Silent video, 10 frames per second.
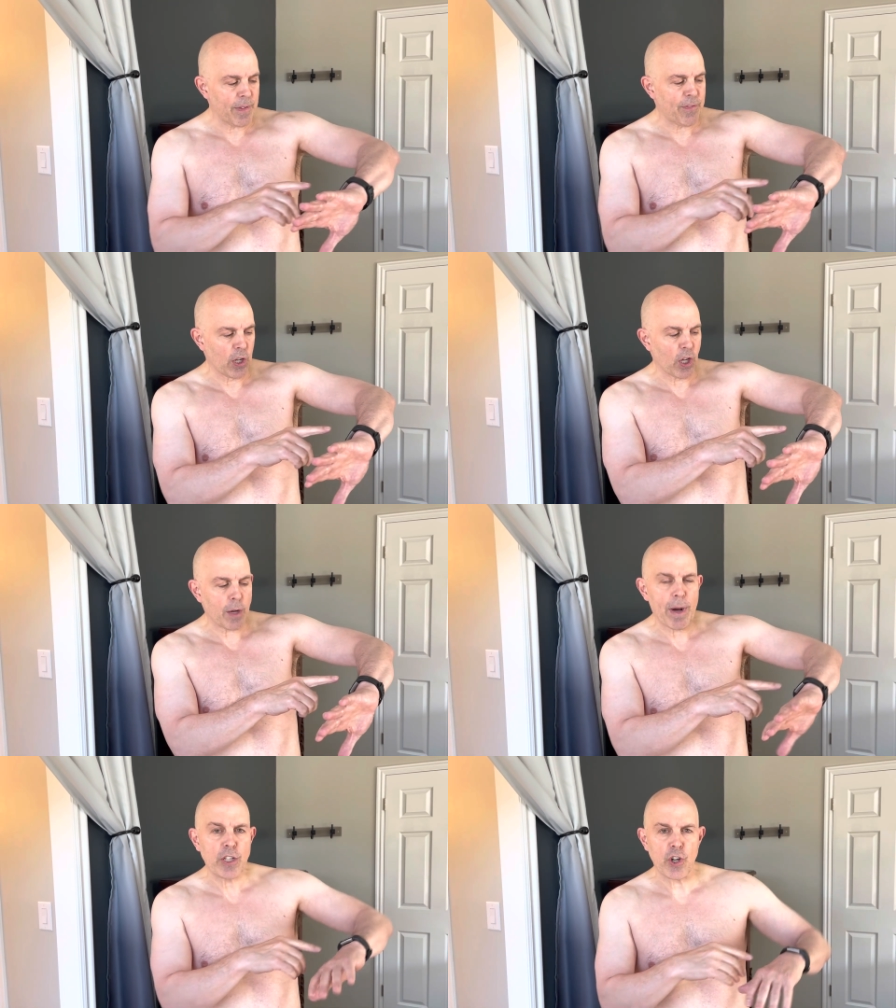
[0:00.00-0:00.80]
if you look at
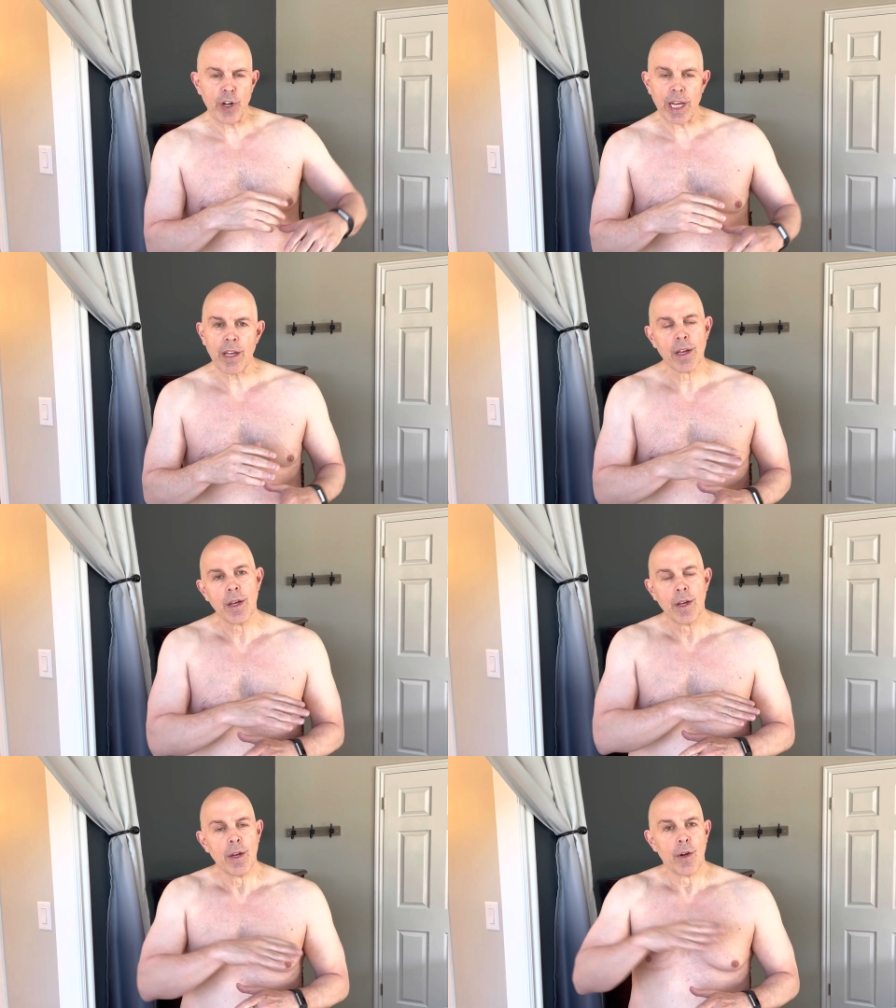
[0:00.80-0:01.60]
my journey,
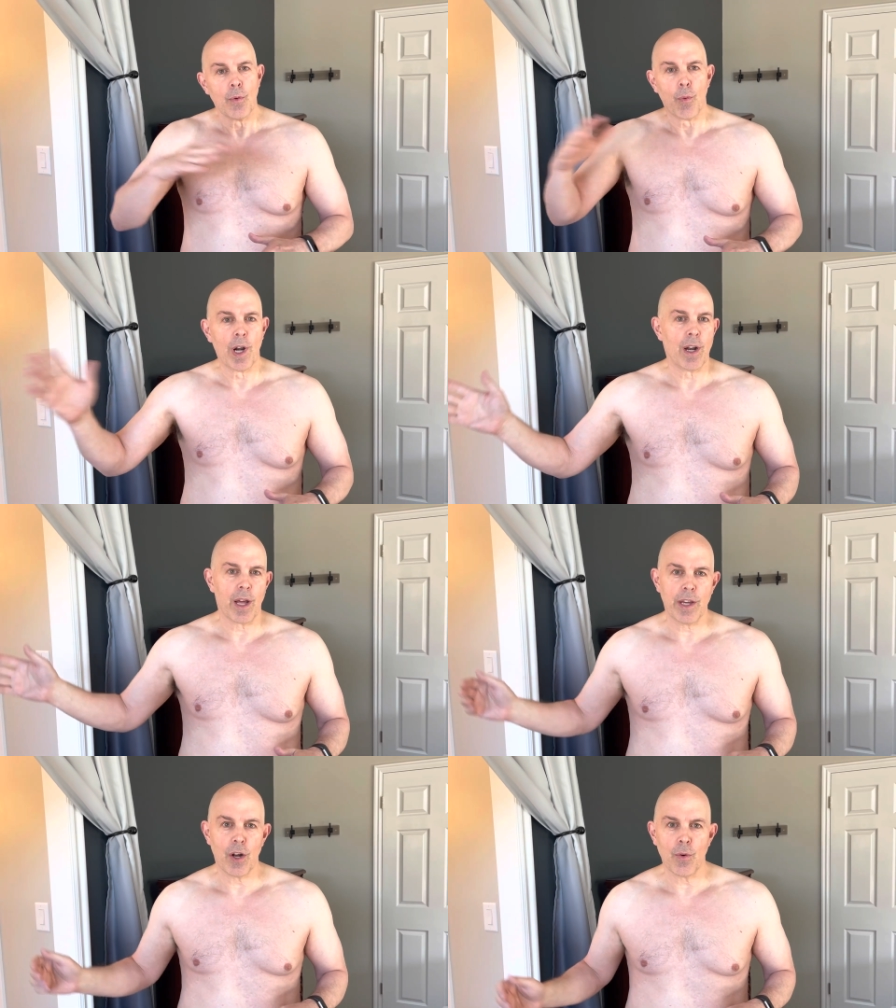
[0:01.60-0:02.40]
we're,
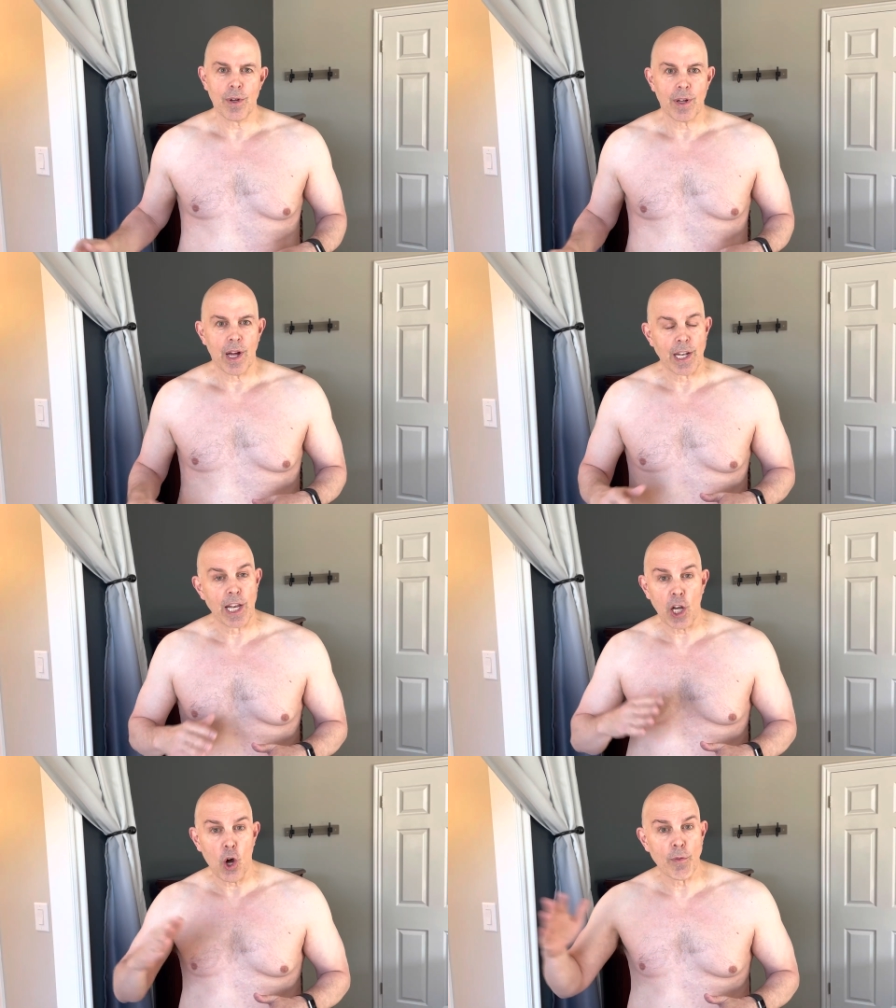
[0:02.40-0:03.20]
you know, a
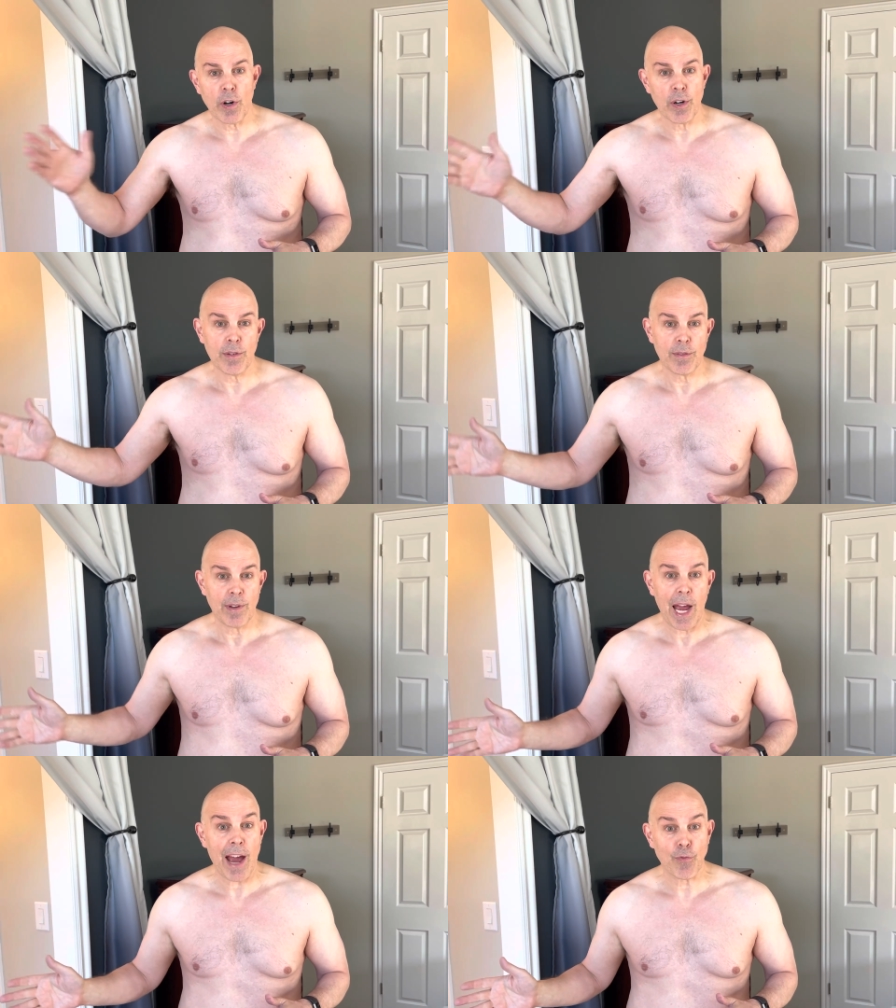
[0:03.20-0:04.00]
little over
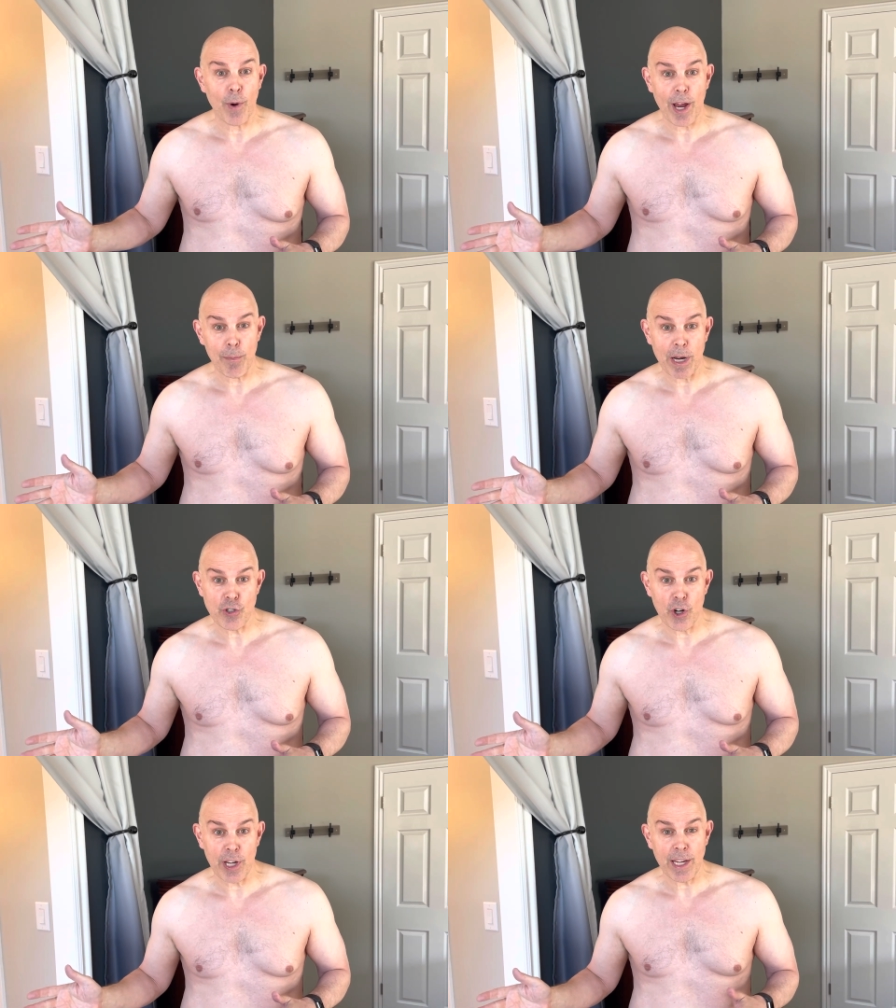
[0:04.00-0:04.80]
halfway on my
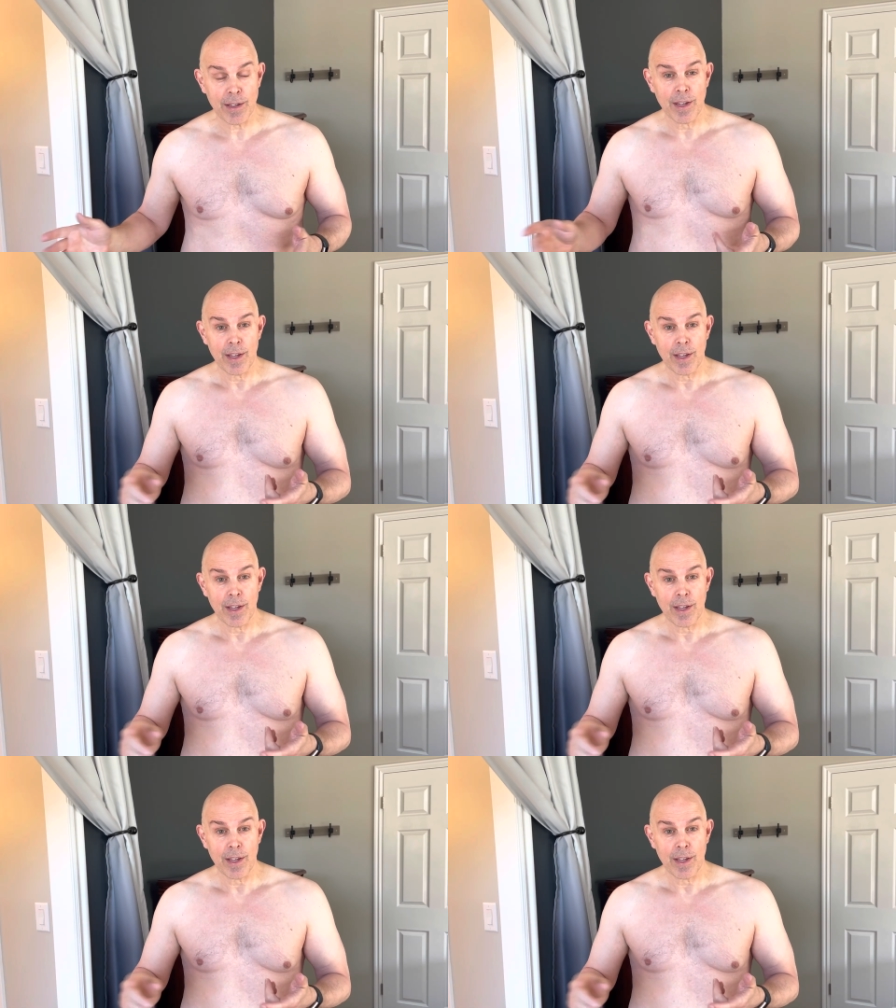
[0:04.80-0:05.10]
journey.